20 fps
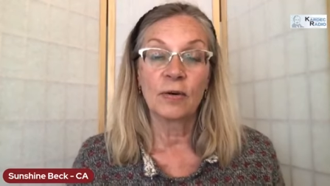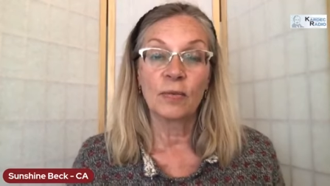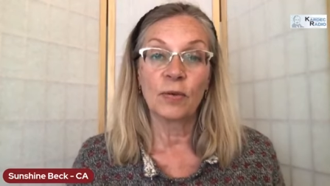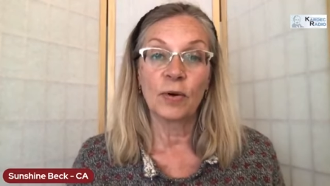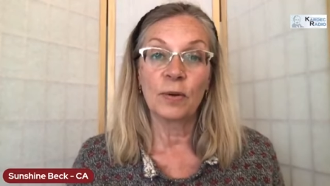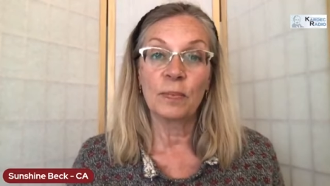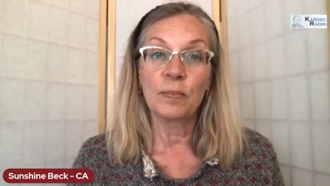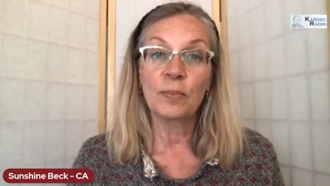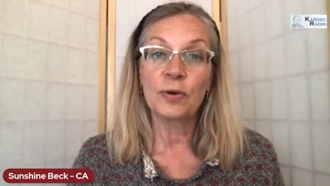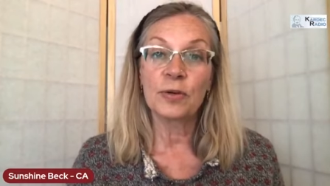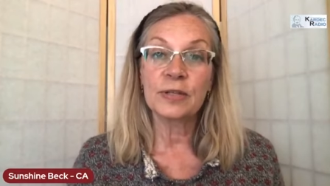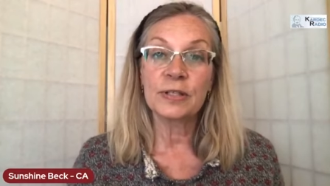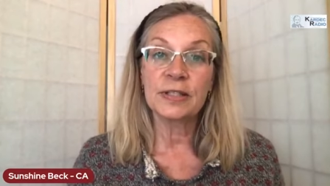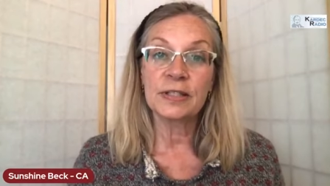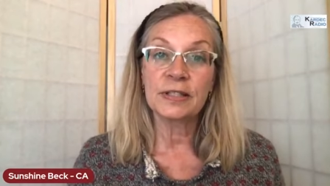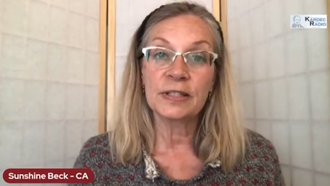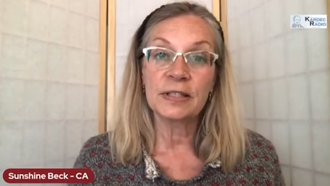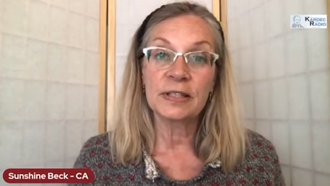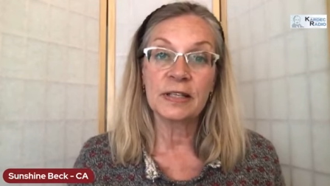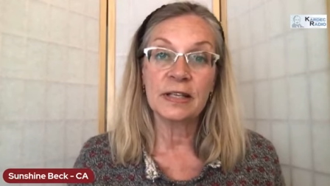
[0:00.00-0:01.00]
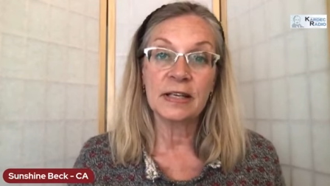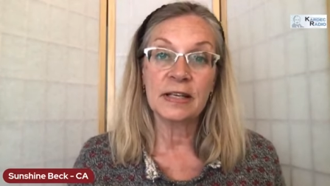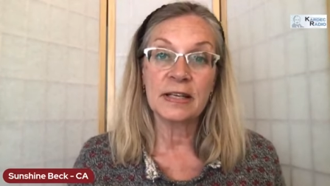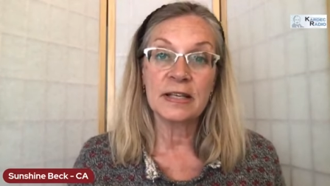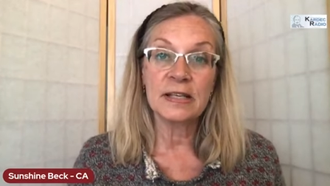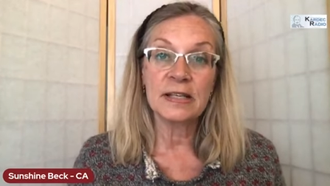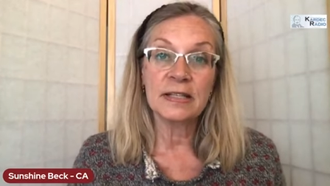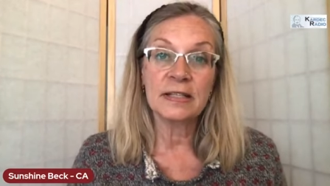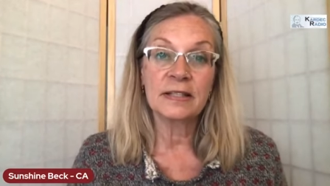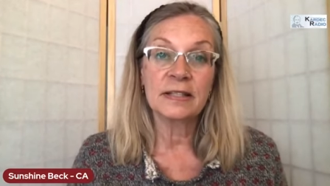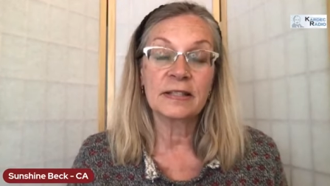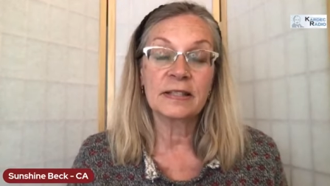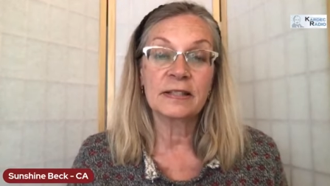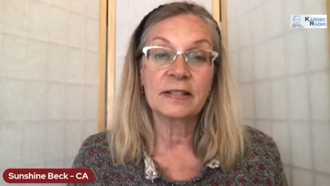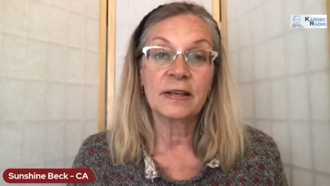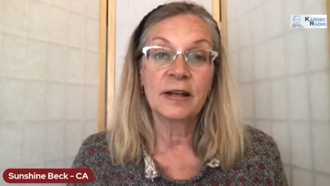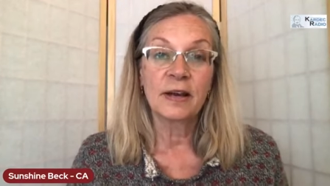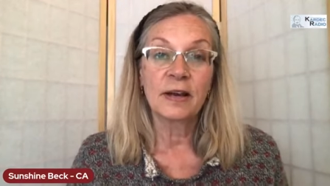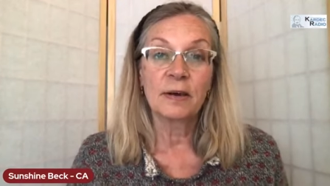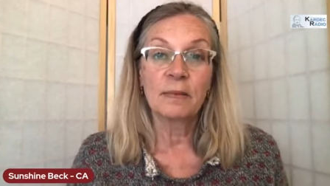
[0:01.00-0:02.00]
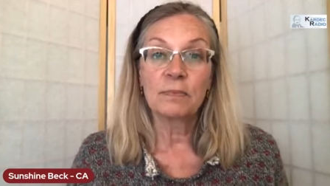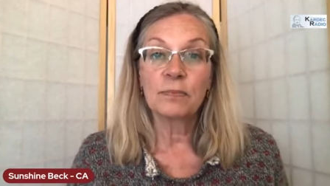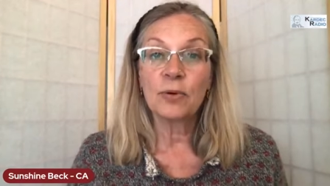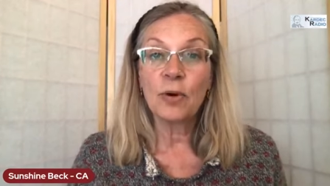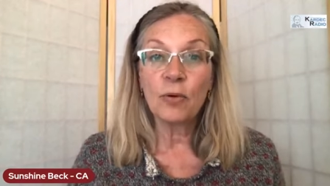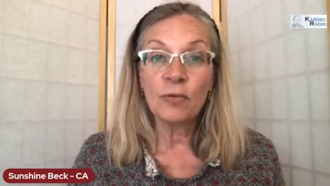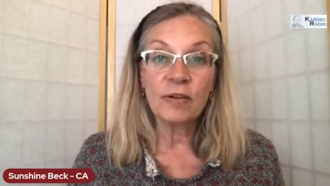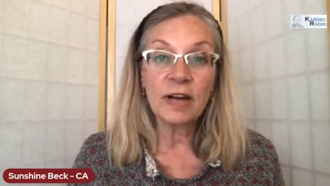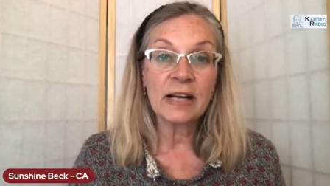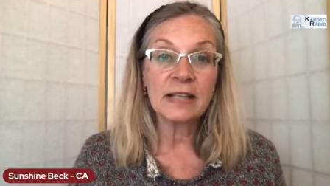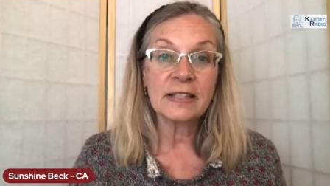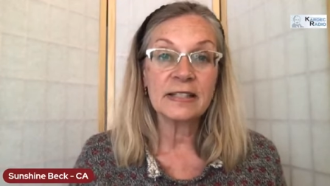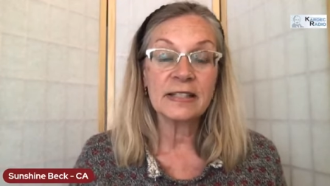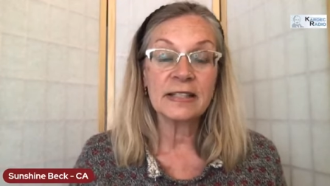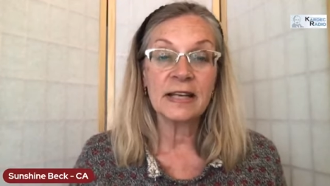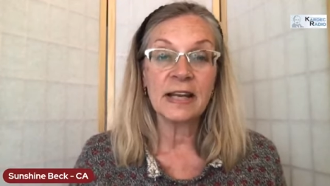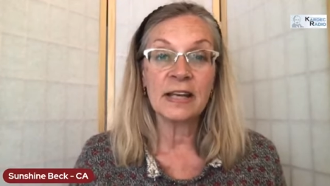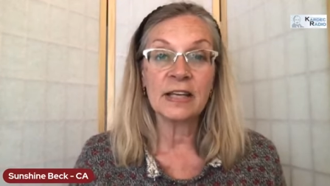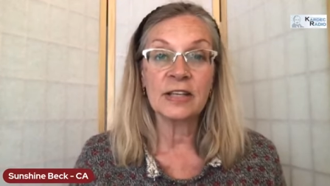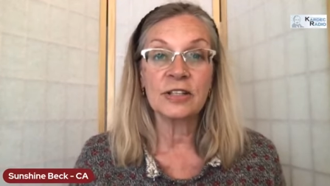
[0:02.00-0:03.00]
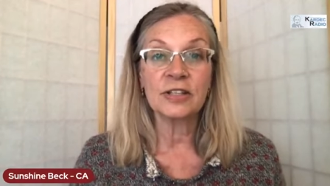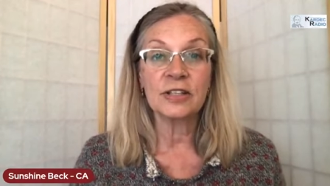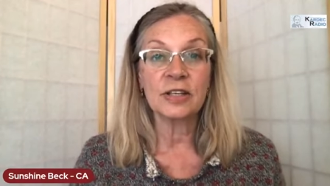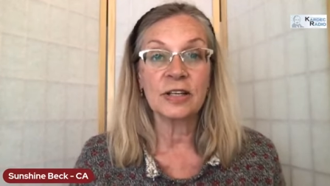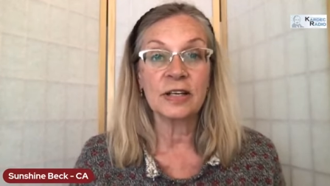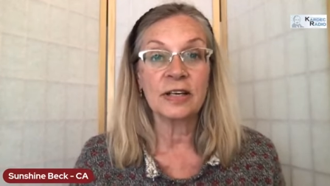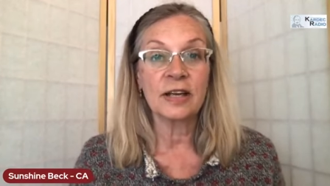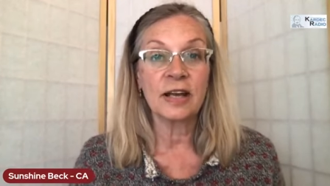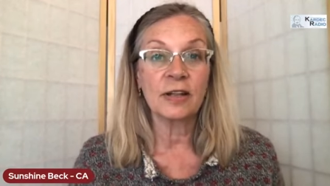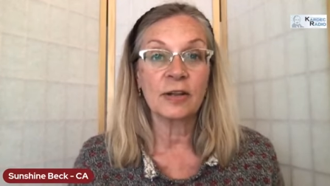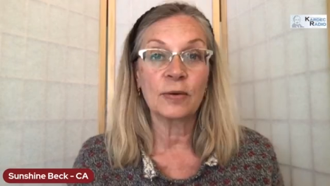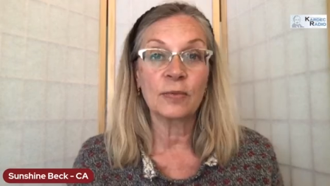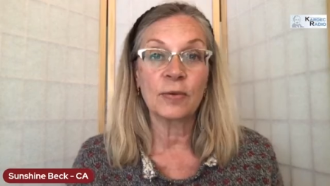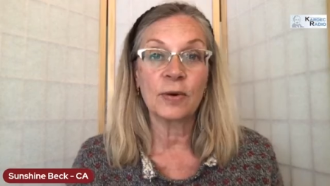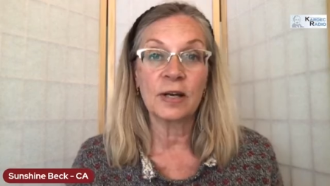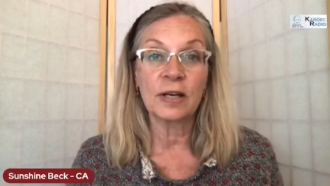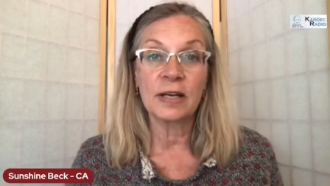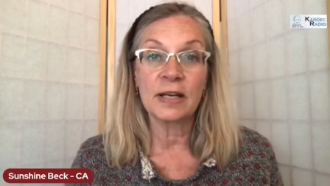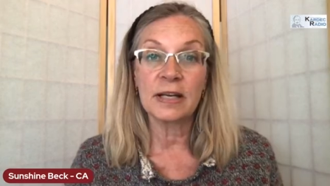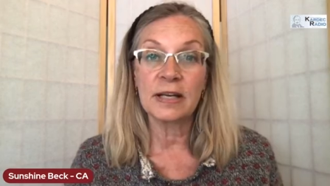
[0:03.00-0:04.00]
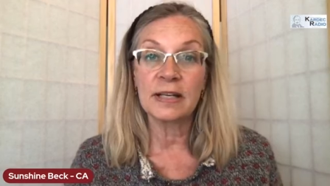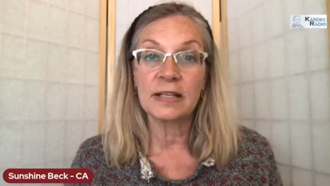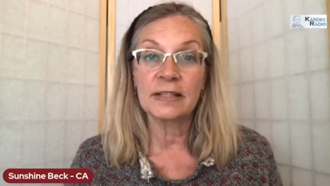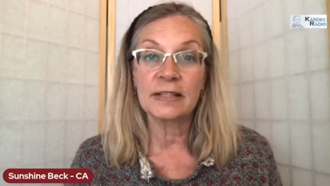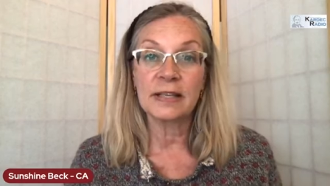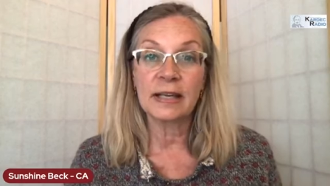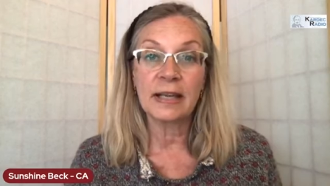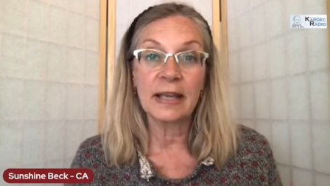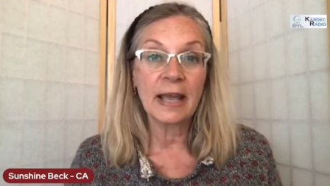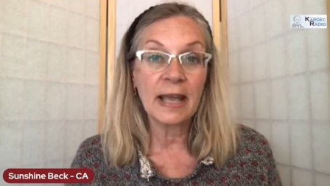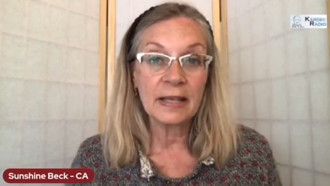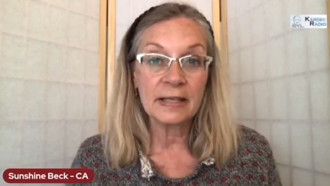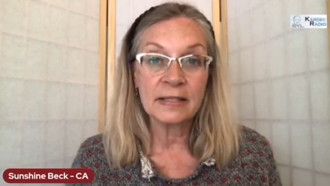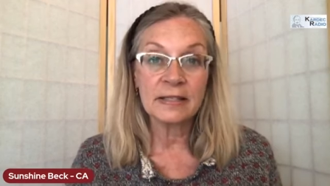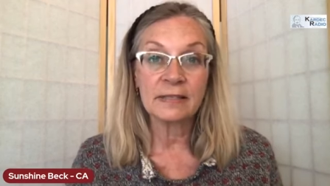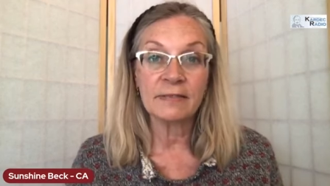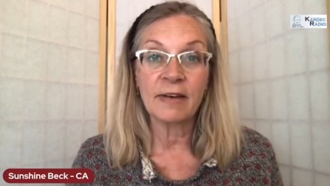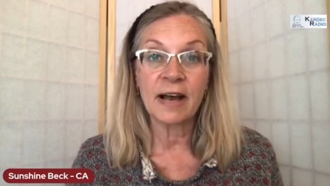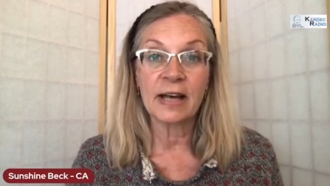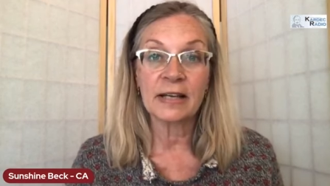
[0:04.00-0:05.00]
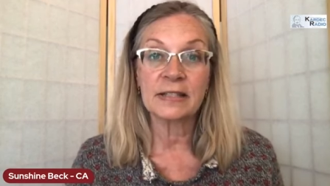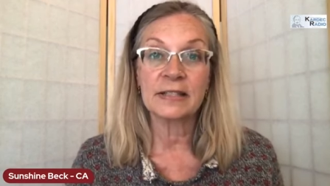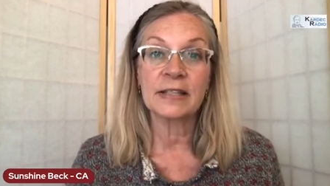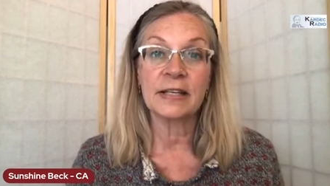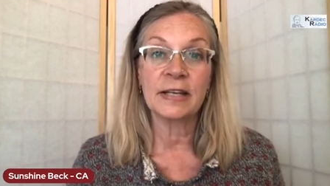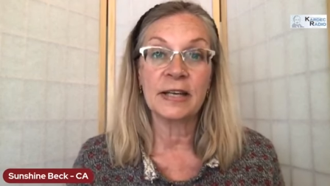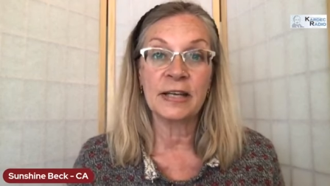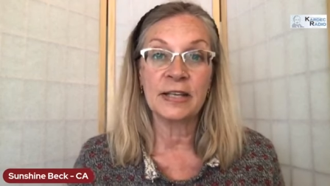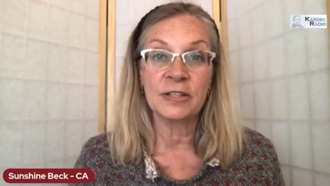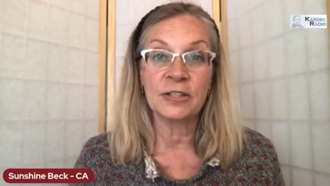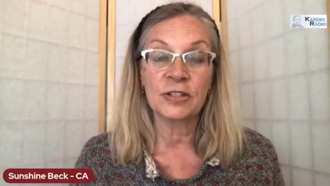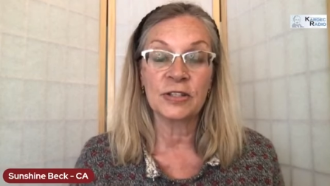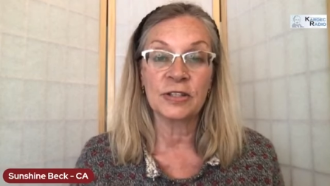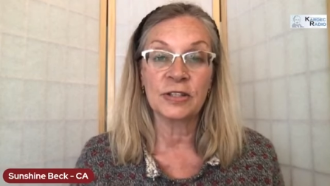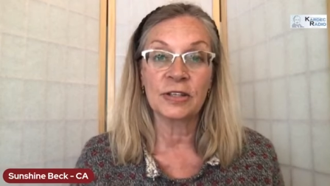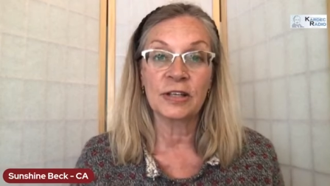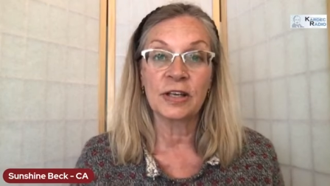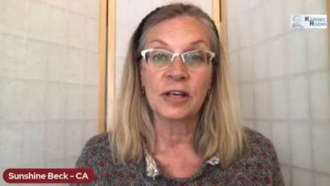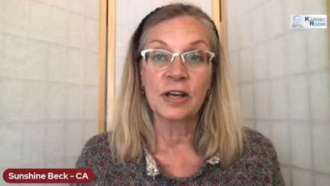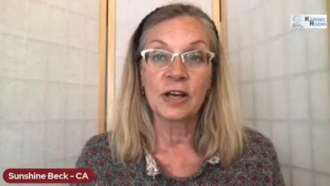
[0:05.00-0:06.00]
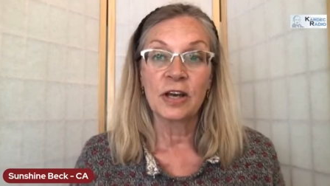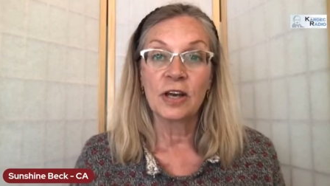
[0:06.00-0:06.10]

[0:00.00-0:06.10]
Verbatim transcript: One person is pro vaccination, another one is against vaccination